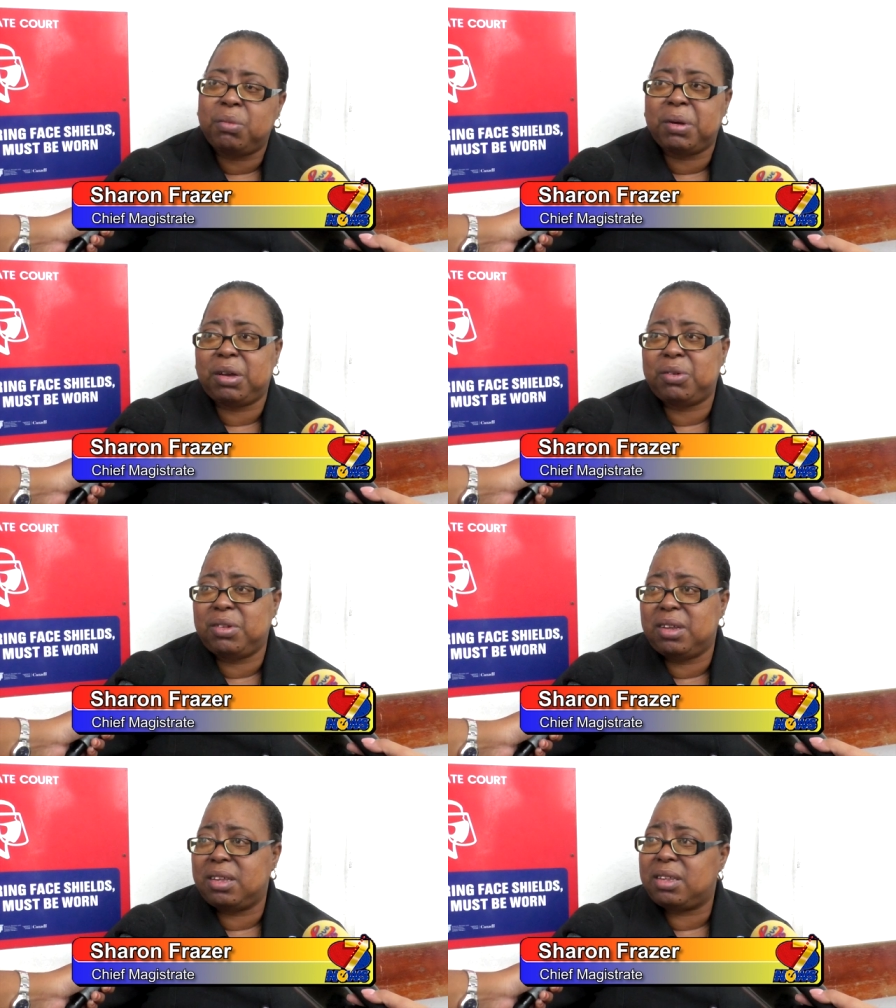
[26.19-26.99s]
oh my
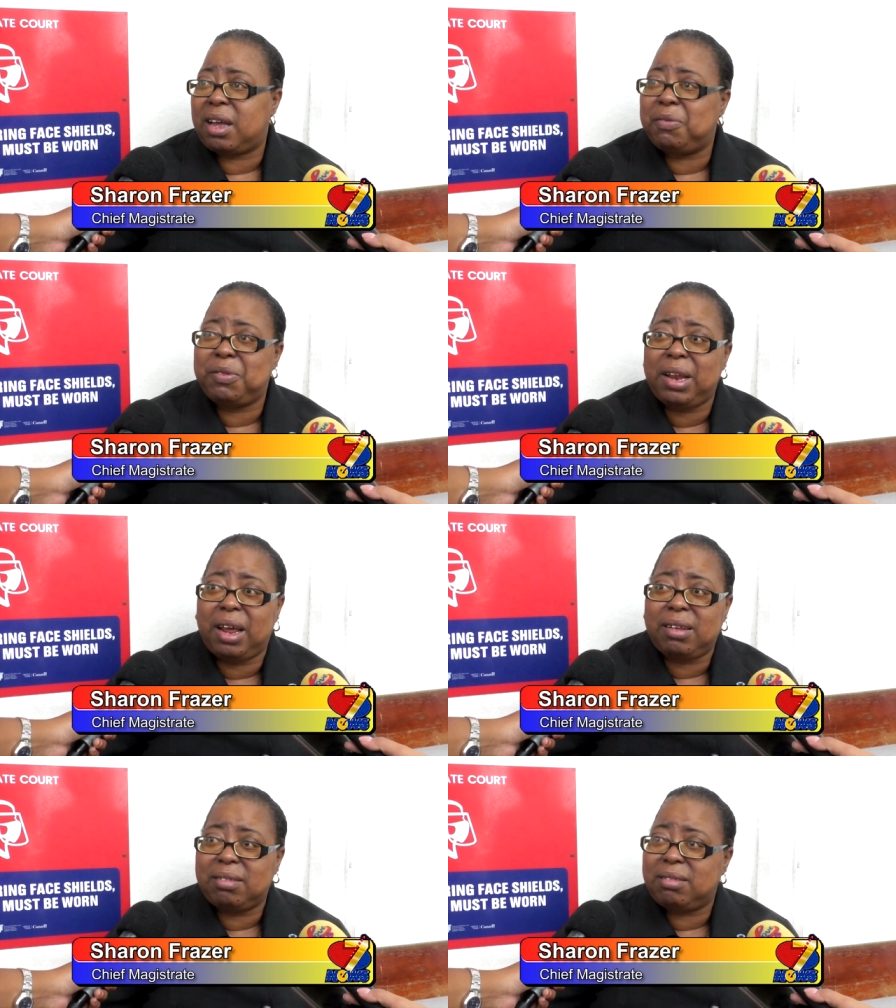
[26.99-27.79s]
goodness, I feel
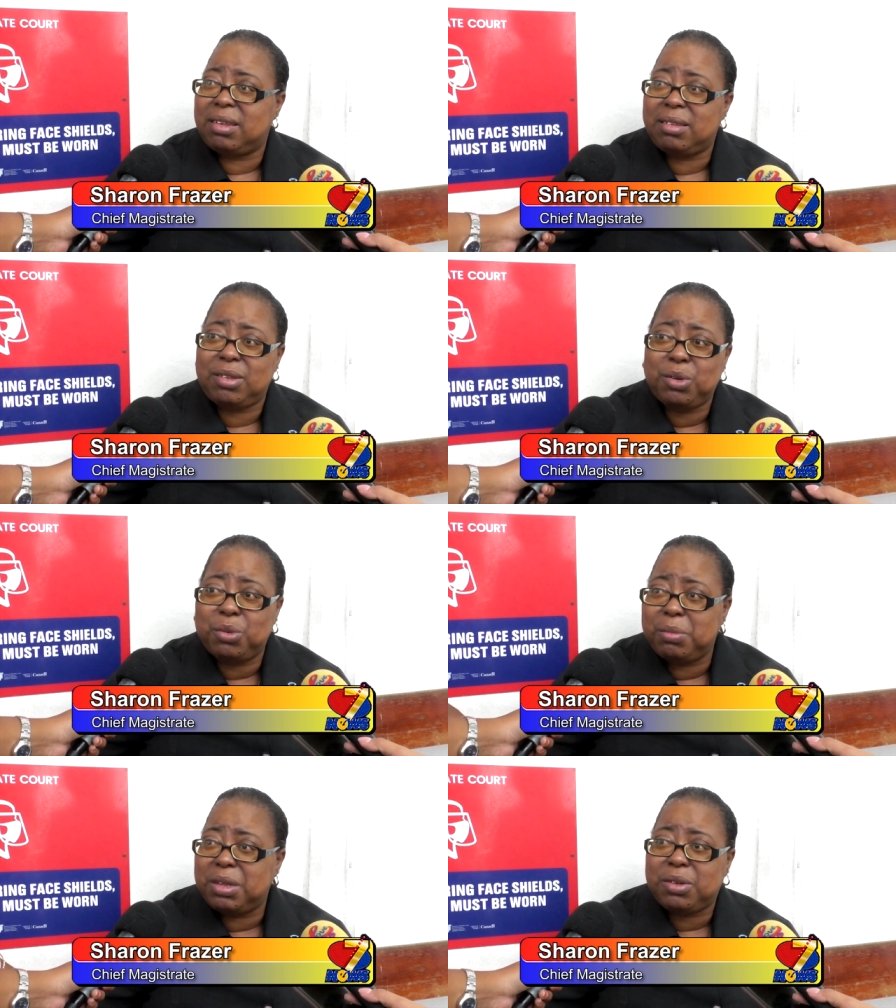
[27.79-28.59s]
like this
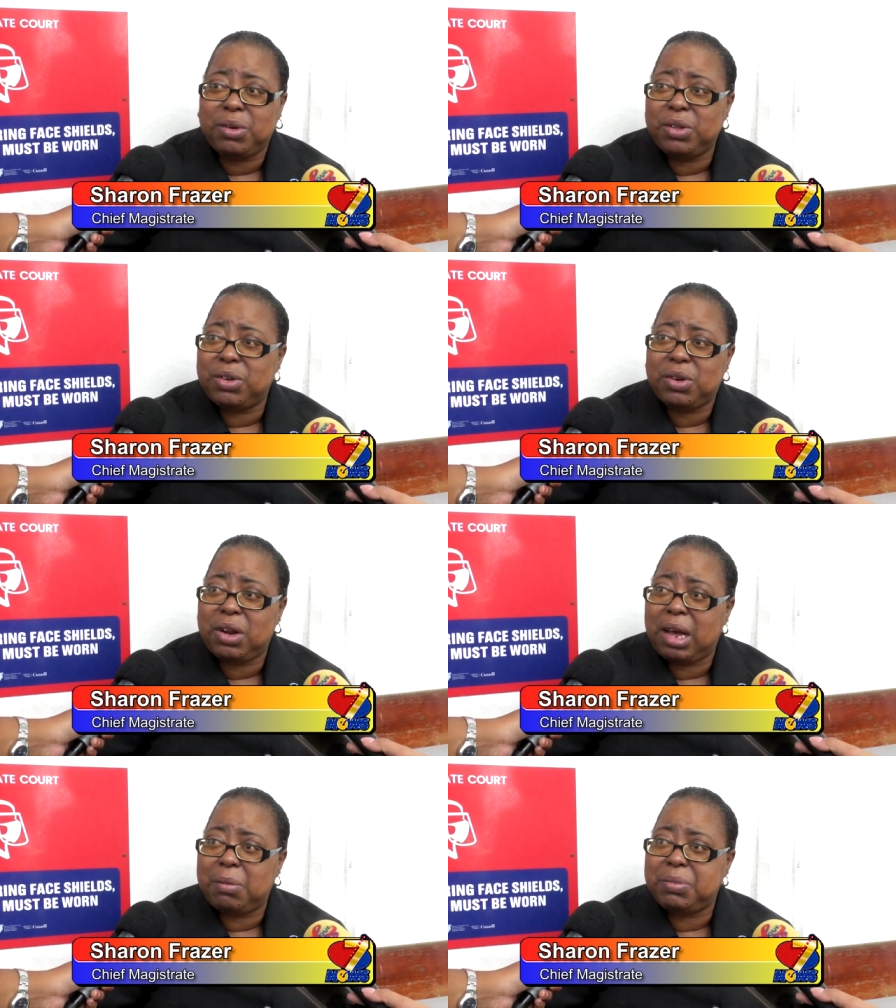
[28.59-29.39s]
dome is going to
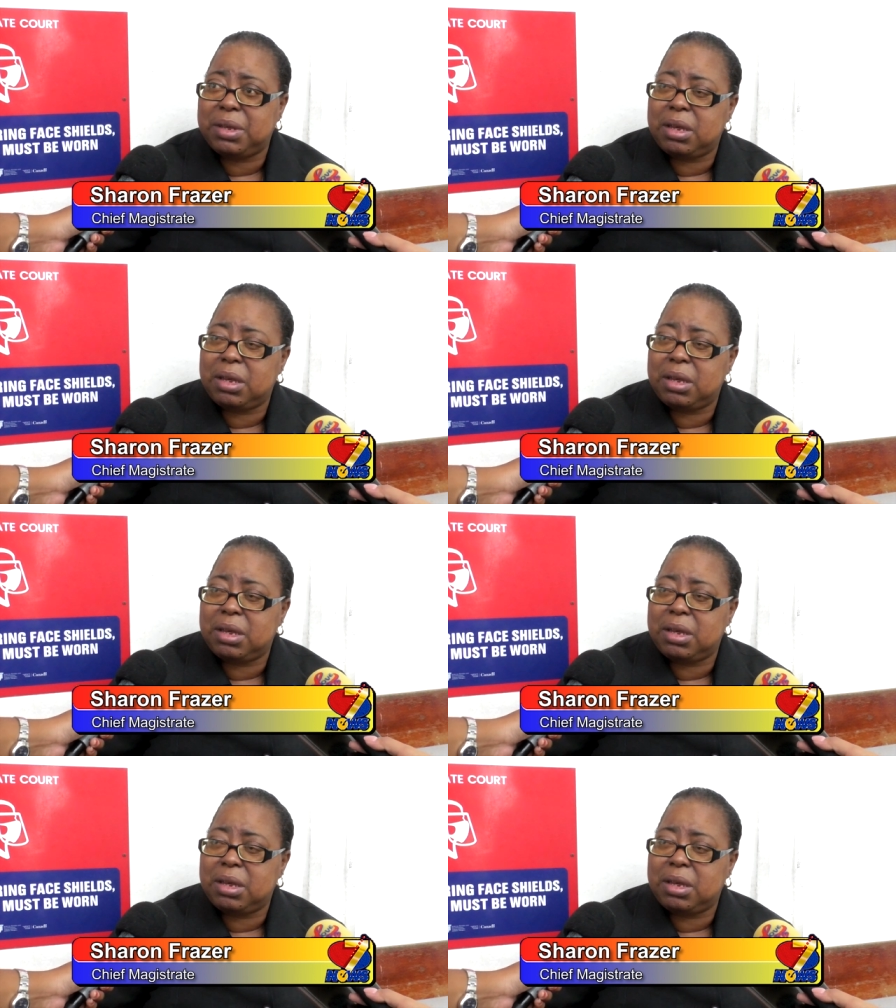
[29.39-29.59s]
collapse.